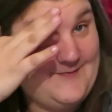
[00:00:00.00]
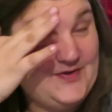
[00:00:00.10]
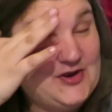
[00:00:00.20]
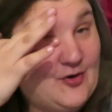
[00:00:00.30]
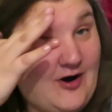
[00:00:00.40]

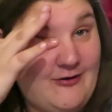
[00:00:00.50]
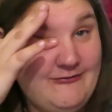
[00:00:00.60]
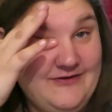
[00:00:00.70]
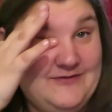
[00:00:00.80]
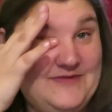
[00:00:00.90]
But you're
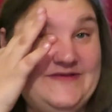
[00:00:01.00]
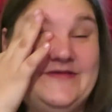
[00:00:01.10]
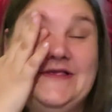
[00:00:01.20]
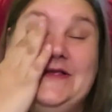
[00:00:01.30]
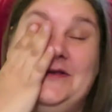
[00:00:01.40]
older than me,
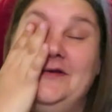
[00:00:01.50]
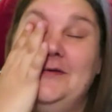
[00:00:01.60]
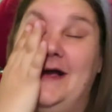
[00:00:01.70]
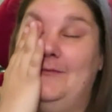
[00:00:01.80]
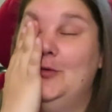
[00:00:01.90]
so
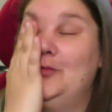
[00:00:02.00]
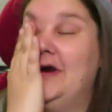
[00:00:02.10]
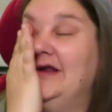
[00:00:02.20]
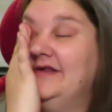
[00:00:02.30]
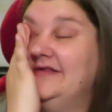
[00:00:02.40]
you have more
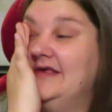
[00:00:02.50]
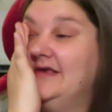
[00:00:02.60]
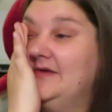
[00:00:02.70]
practice at